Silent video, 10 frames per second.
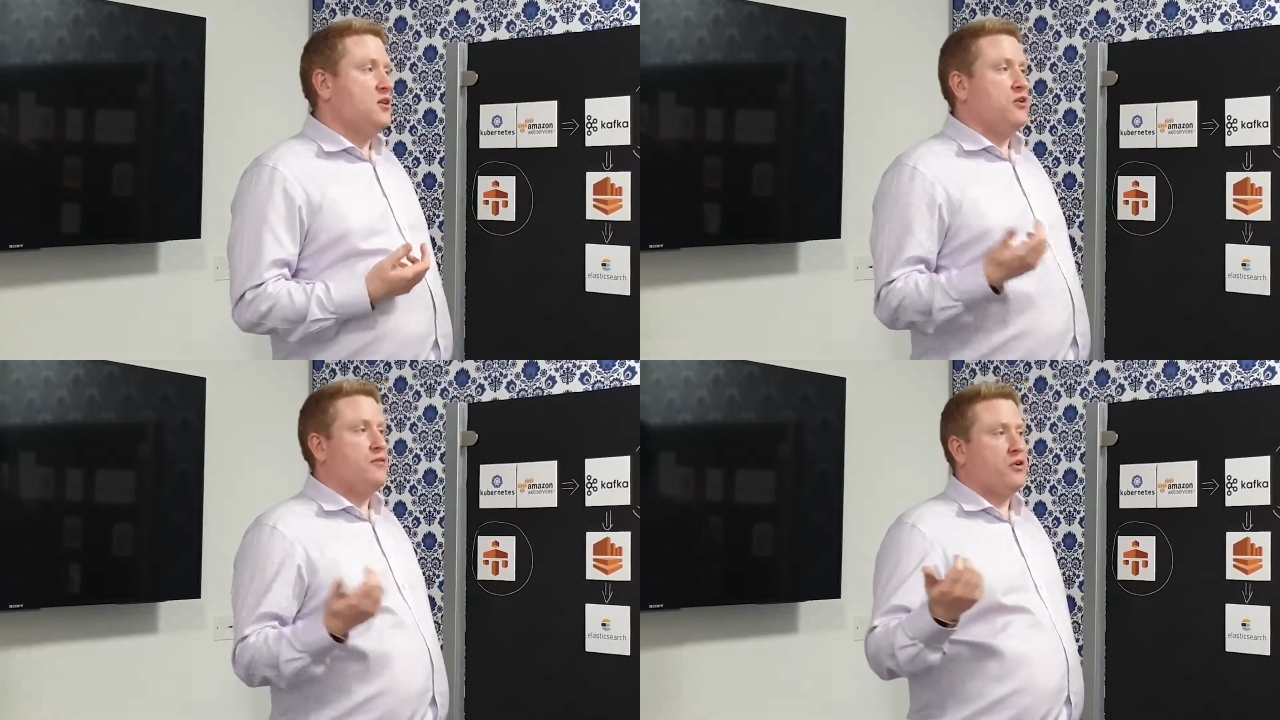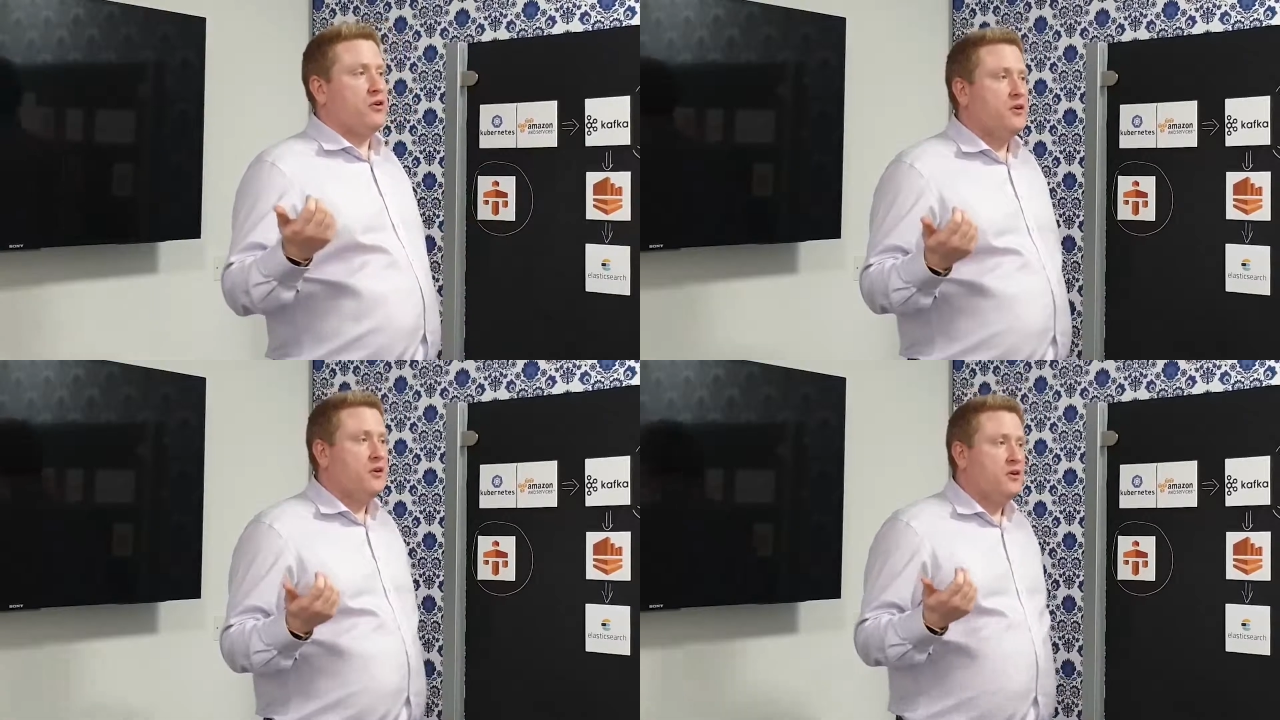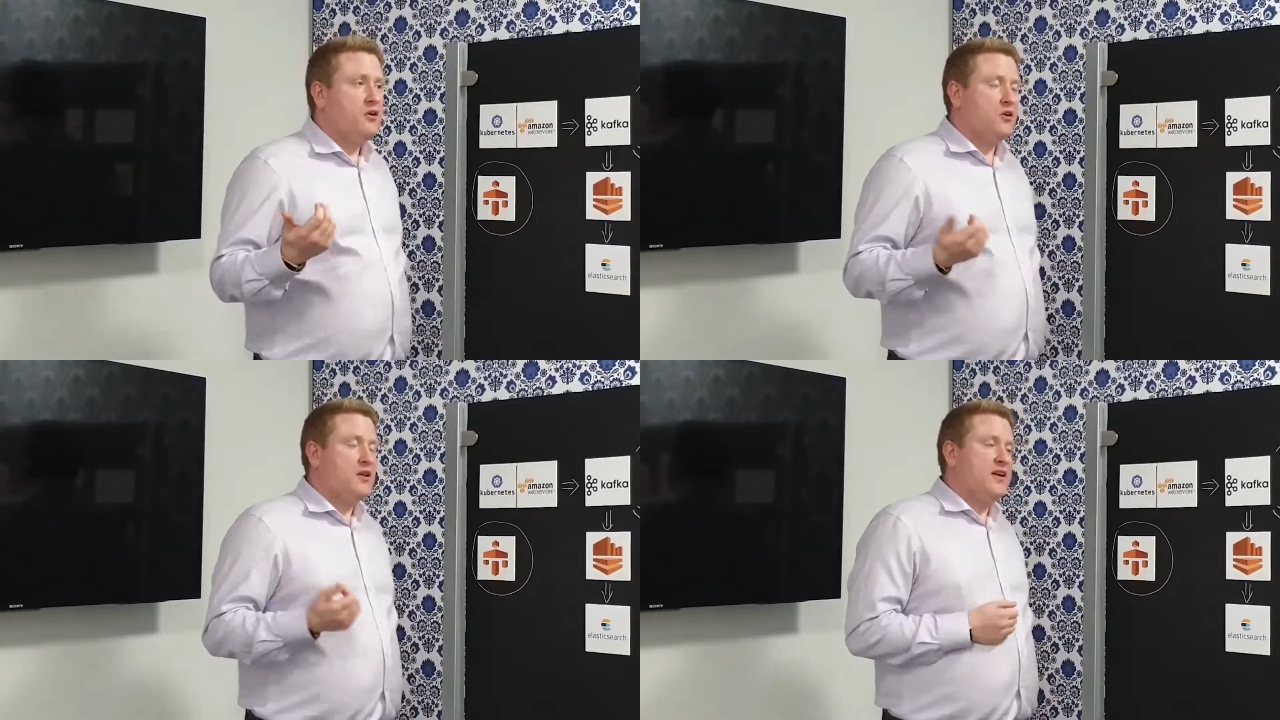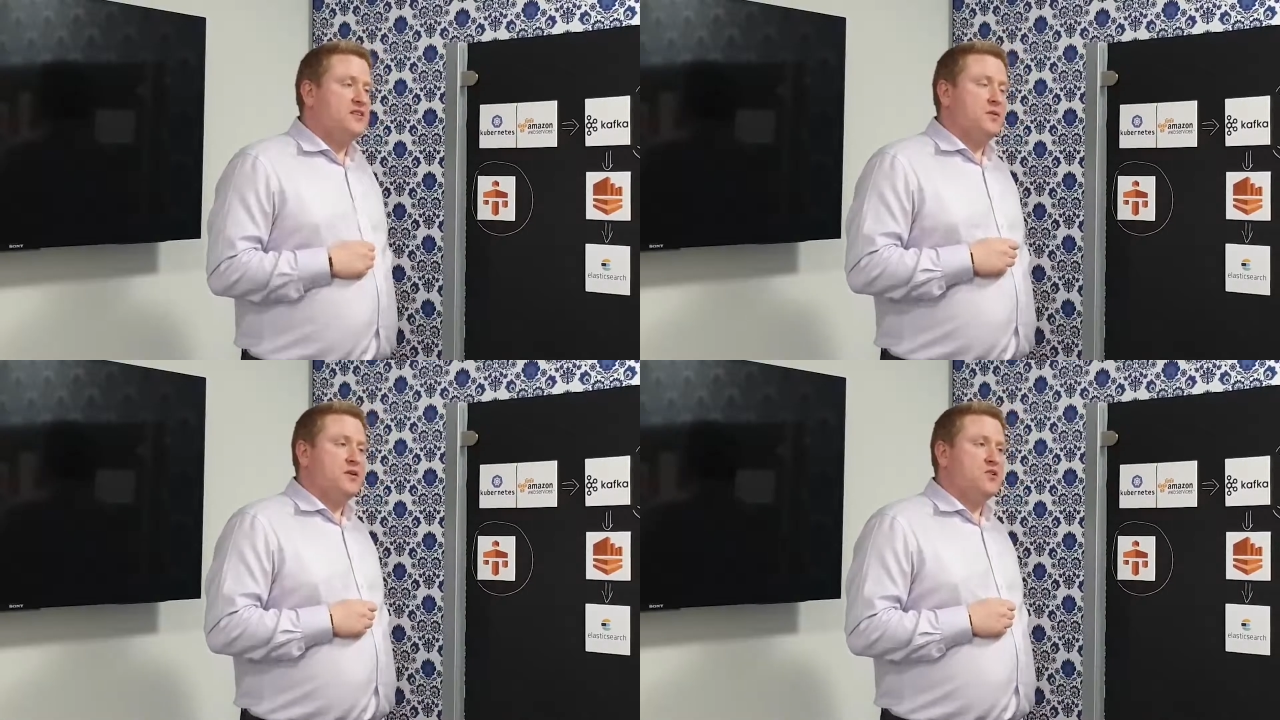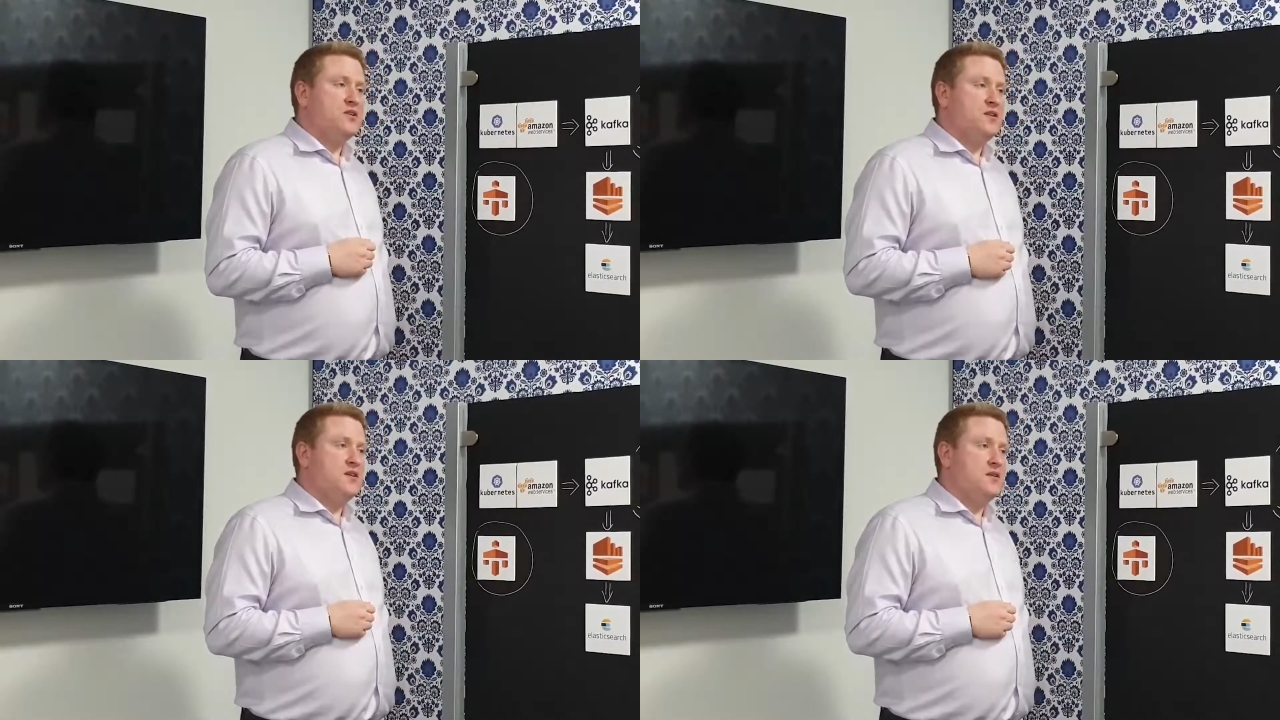a lot of our clients would be
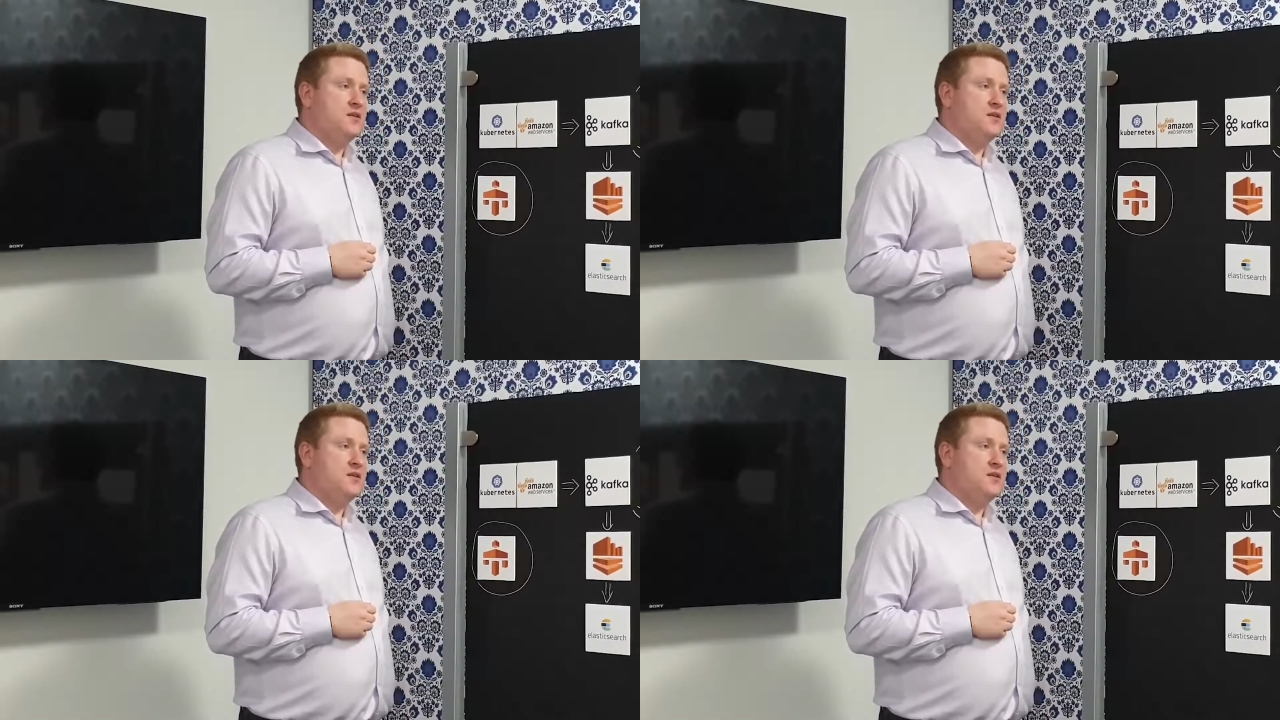interested in.